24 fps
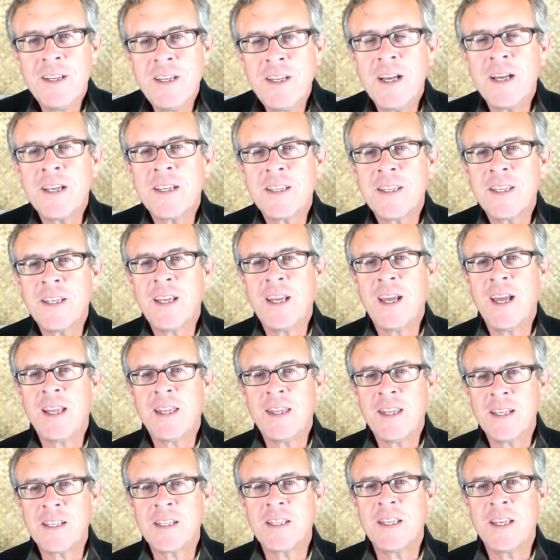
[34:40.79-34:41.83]
Just in,
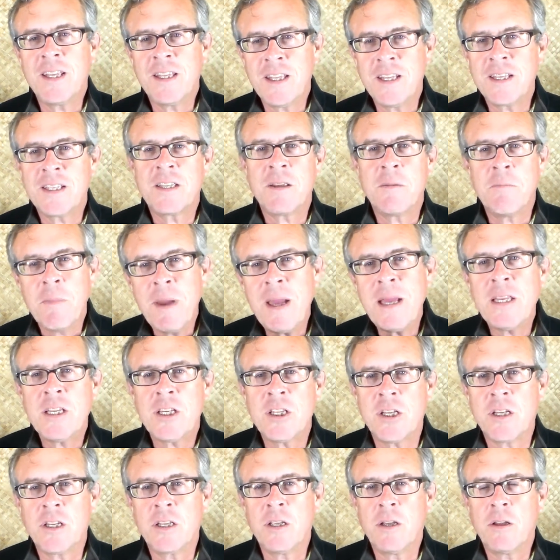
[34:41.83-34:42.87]
at this, in this
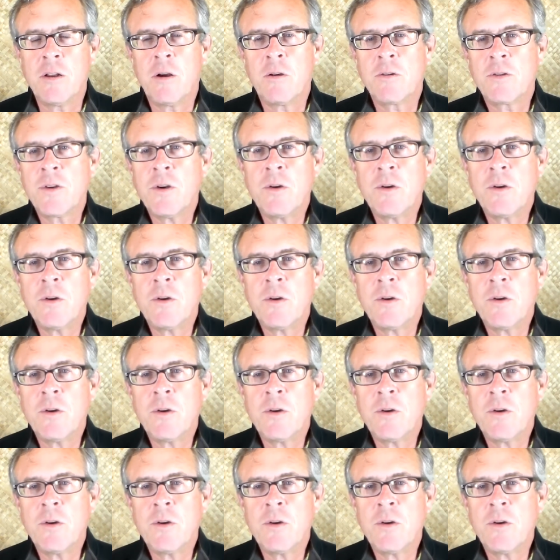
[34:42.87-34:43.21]
dimension, you know.